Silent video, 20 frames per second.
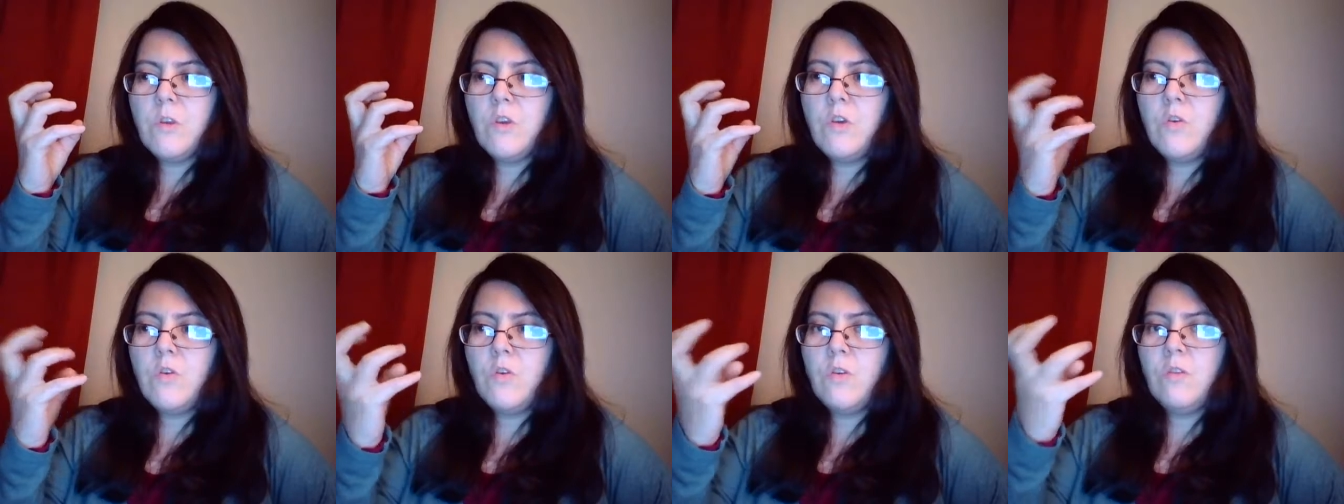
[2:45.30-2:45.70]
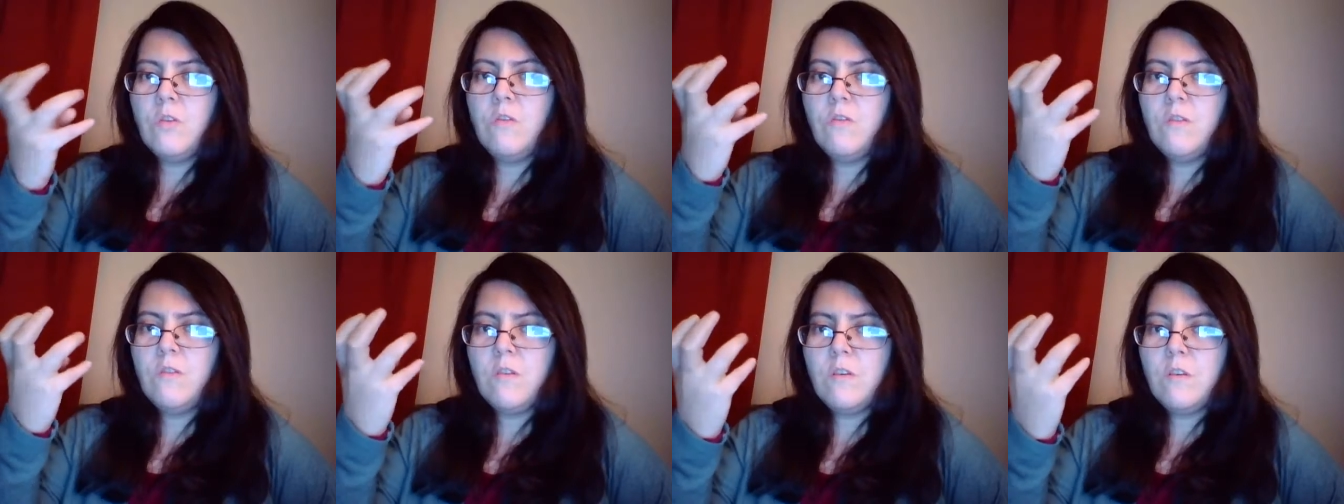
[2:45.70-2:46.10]
good
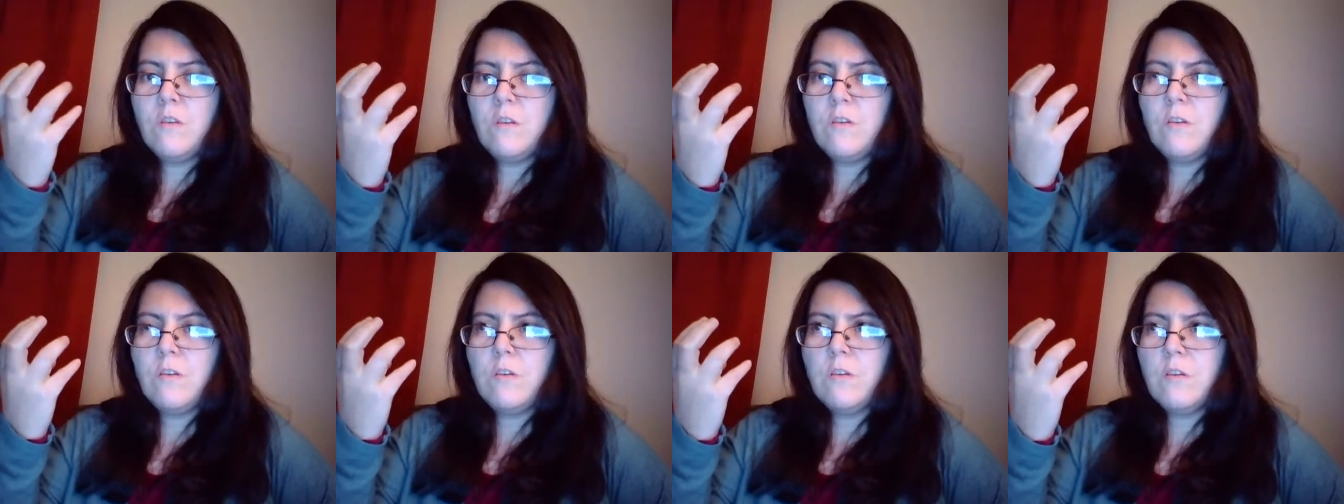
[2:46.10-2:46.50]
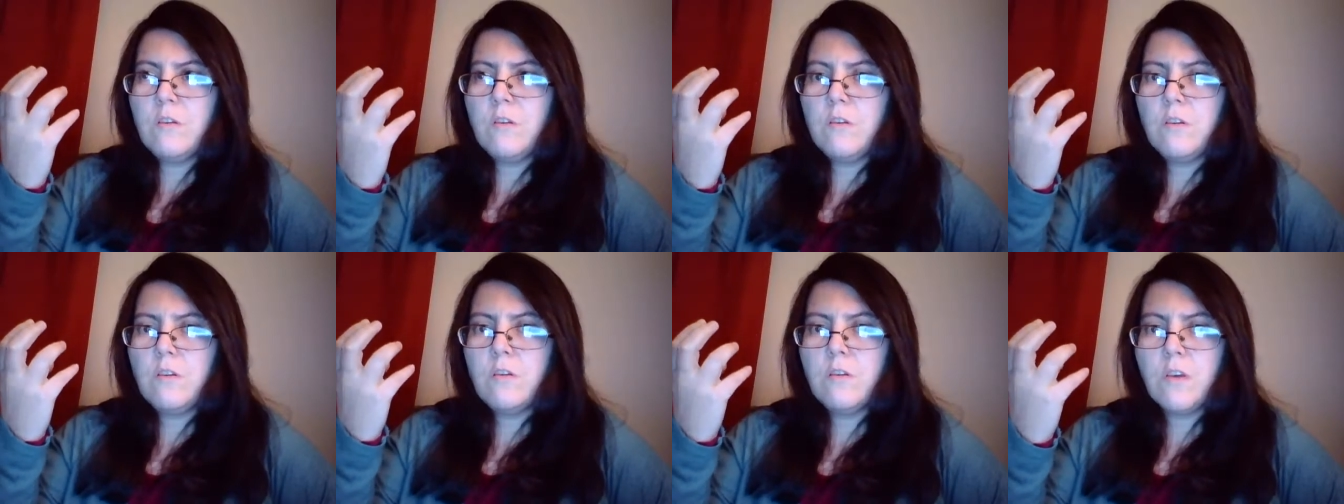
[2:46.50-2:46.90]

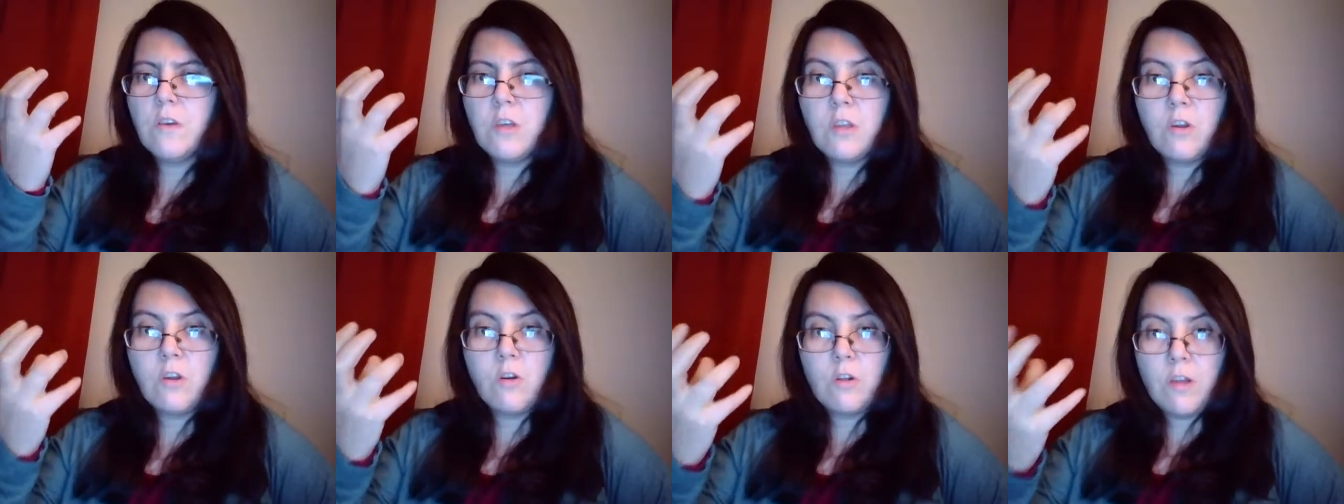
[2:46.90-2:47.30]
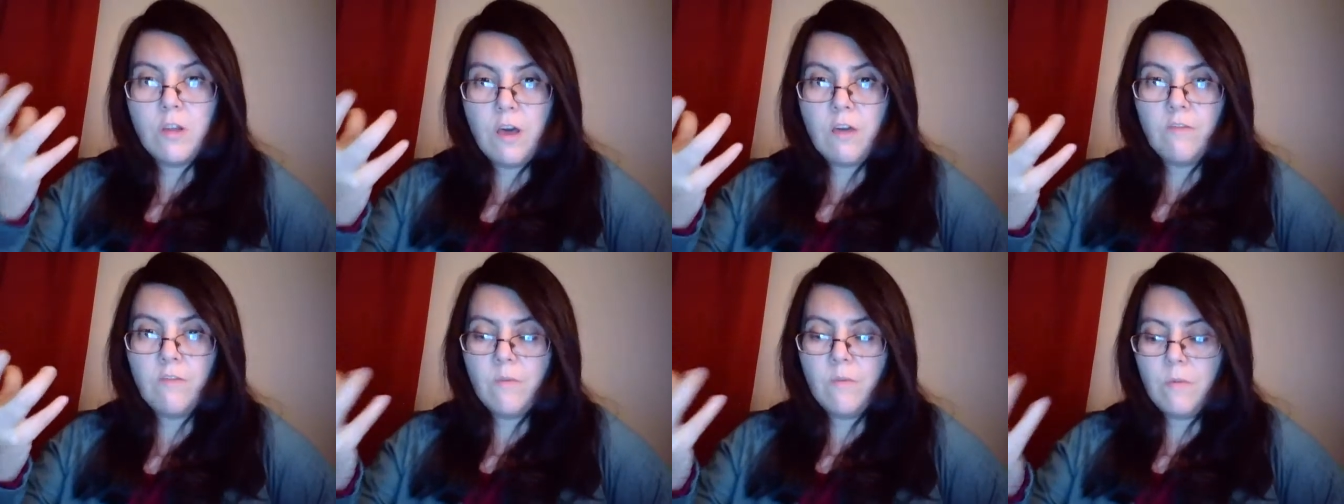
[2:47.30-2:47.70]
in your
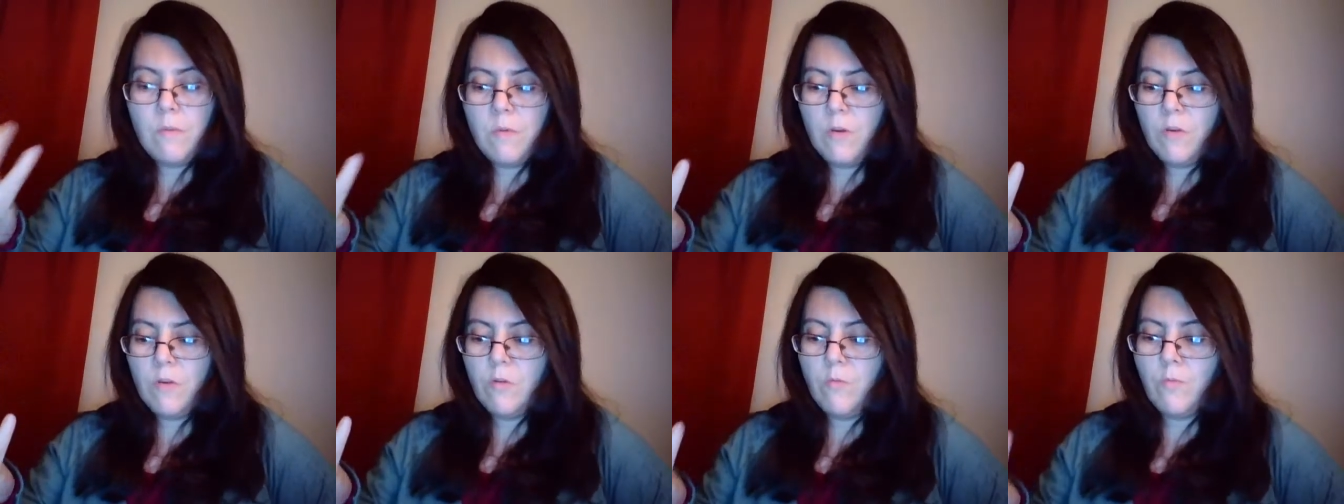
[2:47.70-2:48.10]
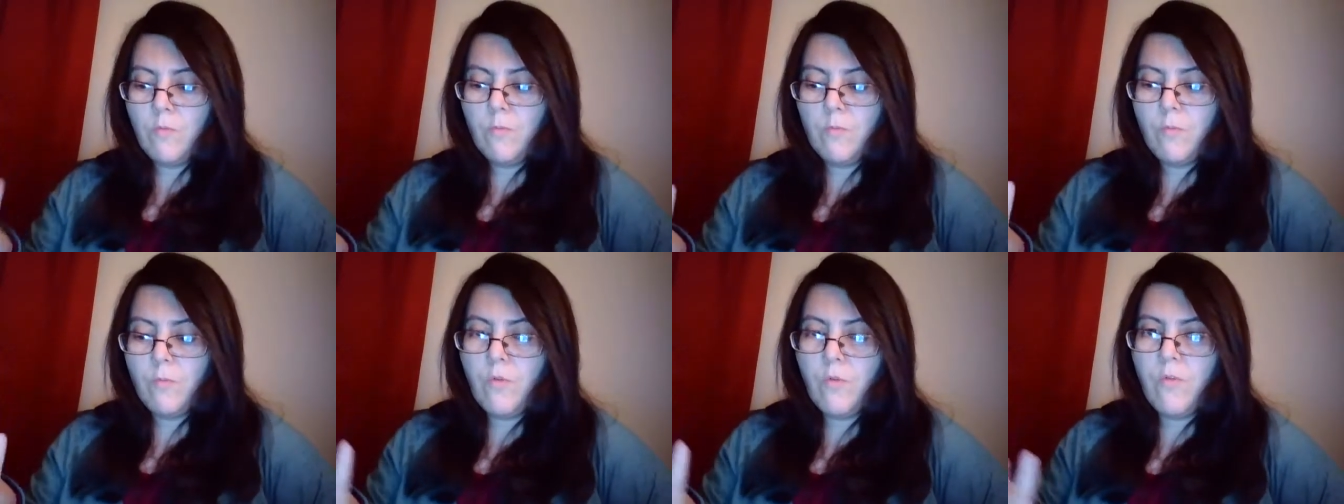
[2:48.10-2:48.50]
life, maybe in your
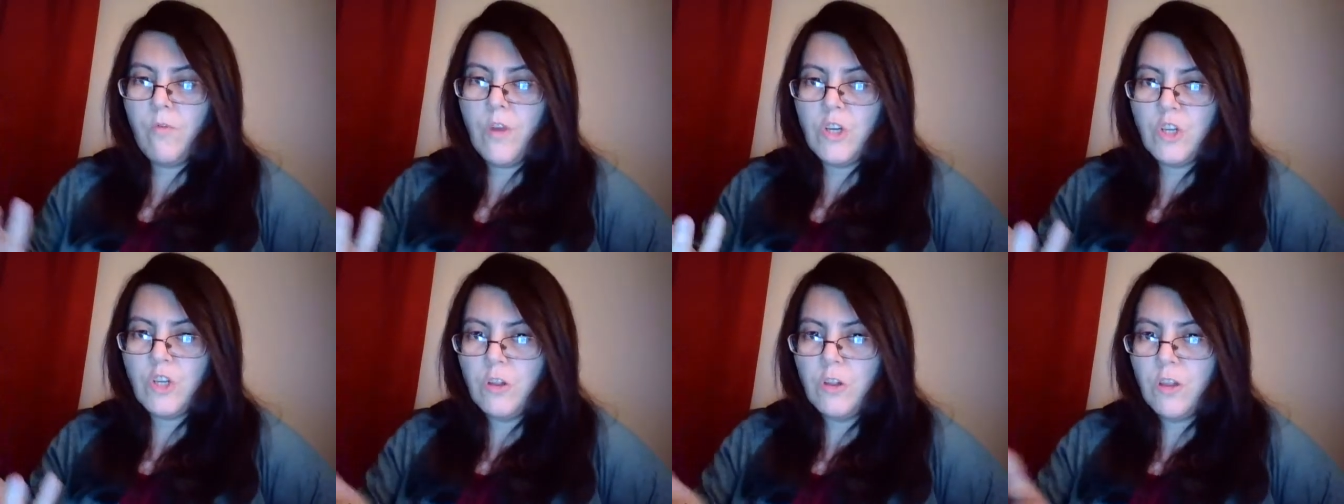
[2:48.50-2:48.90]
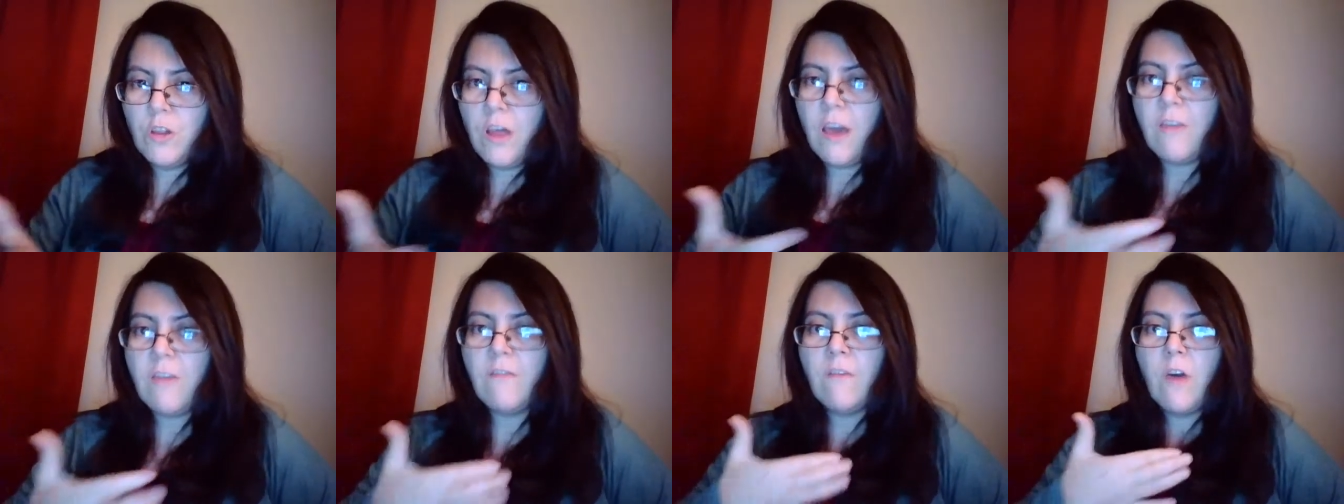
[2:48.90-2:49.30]
professional
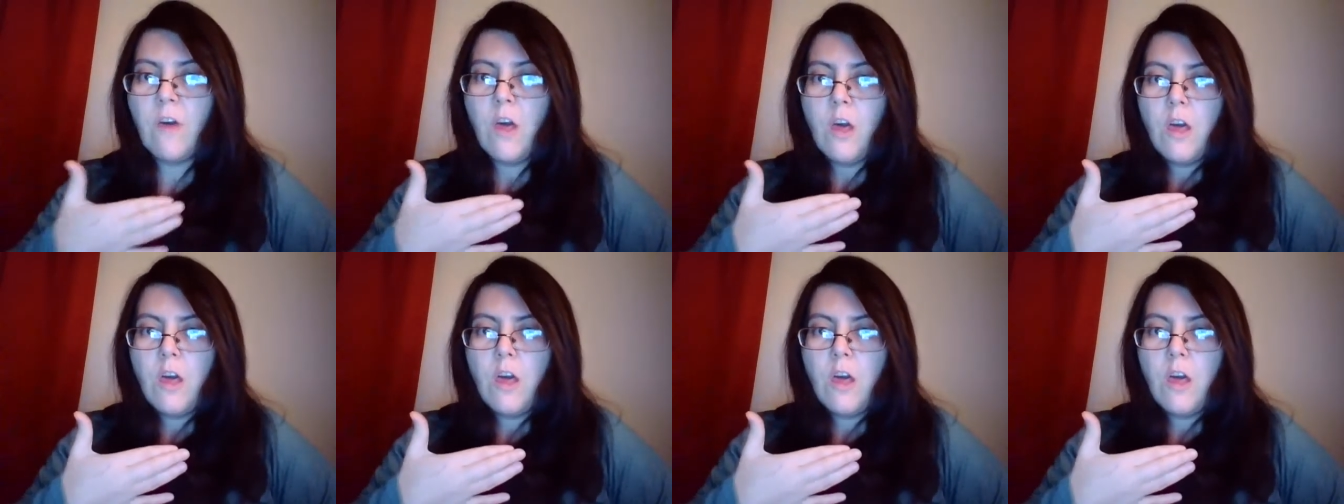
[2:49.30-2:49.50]
life,